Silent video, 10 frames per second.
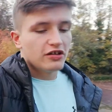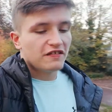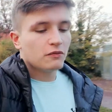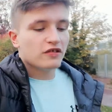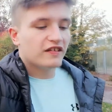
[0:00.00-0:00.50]
unless
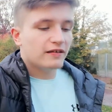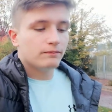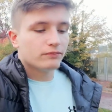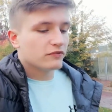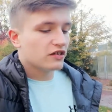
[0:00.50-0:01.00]
someone's like
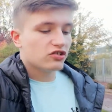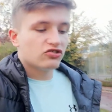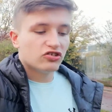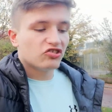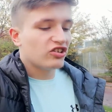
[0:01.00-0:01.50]

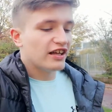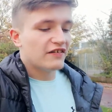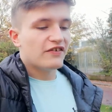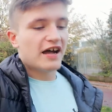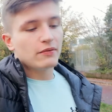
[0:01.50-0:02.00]
just
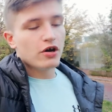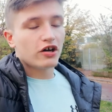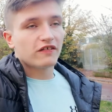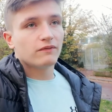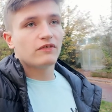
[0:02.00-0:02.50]
let a
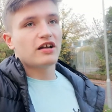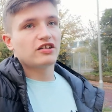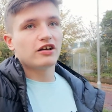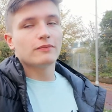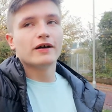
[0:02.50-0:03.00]
firework or something, I
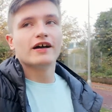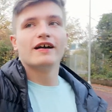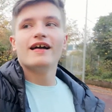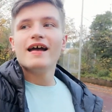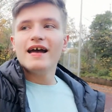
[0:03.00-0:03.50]
don't know, but
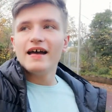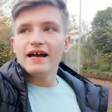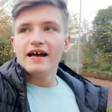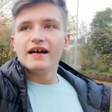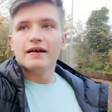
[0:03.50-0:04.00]

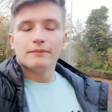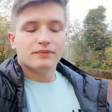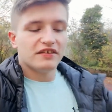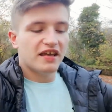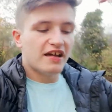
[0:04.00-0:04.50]
um,
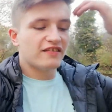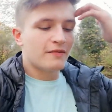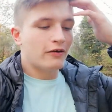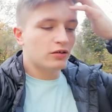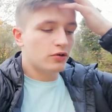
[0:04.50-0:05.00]
yeah, so
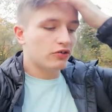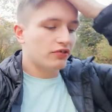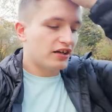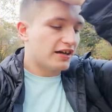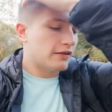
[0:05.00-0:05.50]
I'm out on a walk
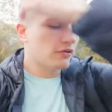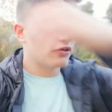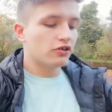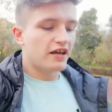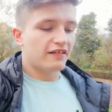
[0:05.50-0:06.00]
right now, I'm
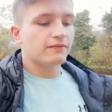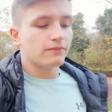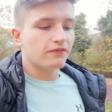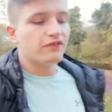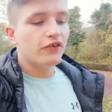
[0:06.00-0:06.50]
going to get some
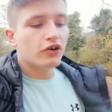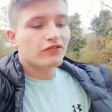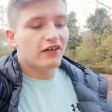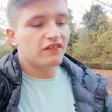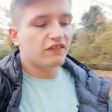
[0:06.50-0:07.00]
food
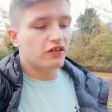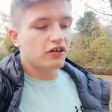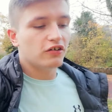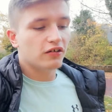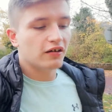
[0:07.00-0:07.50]
very
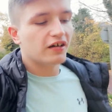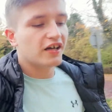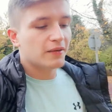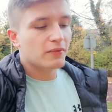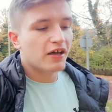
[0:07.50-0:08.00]
soon.
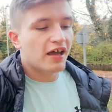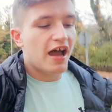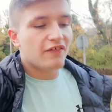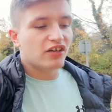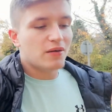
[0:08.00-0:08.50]
Um,
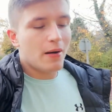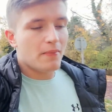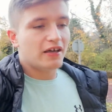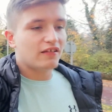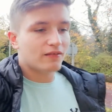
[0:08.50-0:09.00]
I think I might
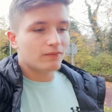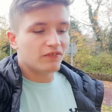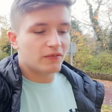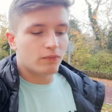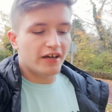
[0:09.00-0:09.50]
make
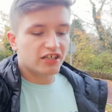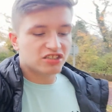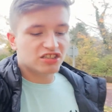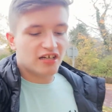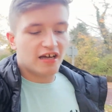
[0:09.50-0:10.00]
something
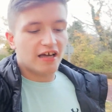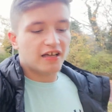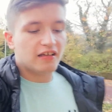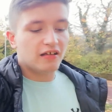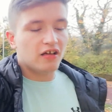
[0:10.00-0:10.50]
which
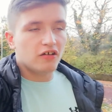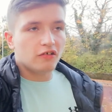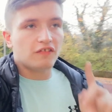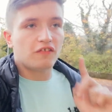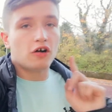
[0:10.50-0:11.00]
I
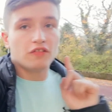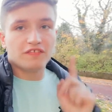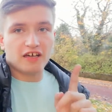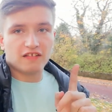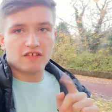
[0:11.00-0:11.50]
saw on
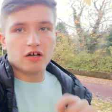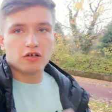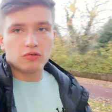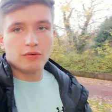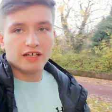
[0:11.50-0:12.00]

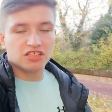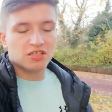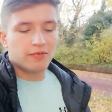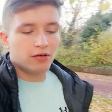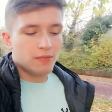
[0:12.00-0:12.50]
TikTok,
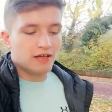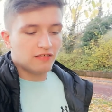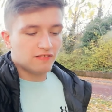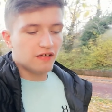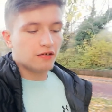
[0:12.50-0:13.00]
which we want to
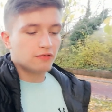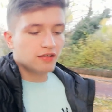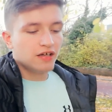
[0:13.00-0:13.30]
make, so